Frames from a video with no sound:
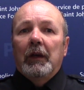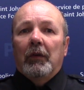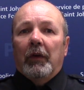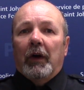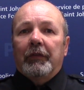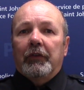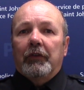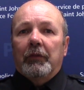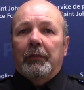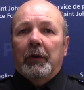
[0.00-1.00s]
When
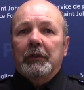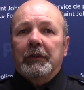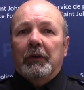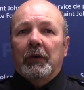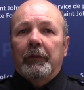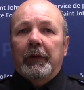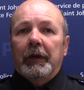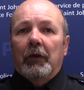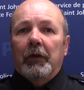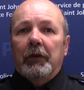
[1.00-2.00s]
officers approached the group, they
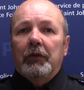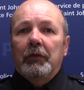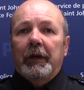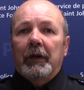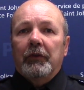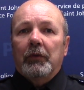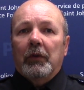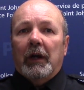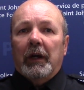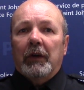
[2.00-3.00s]
noted two males who
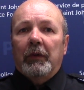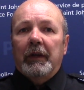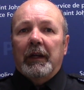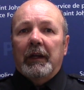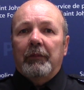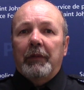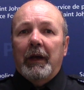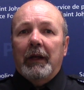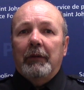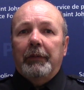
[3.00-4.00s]
were arguing and
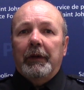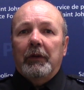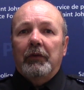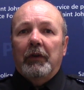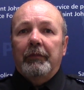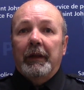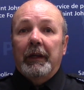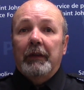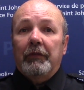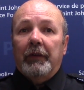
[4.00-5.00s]
had appeared to have been
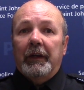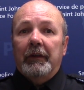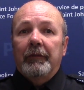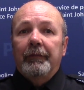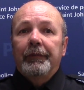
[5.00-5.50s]
in a fight.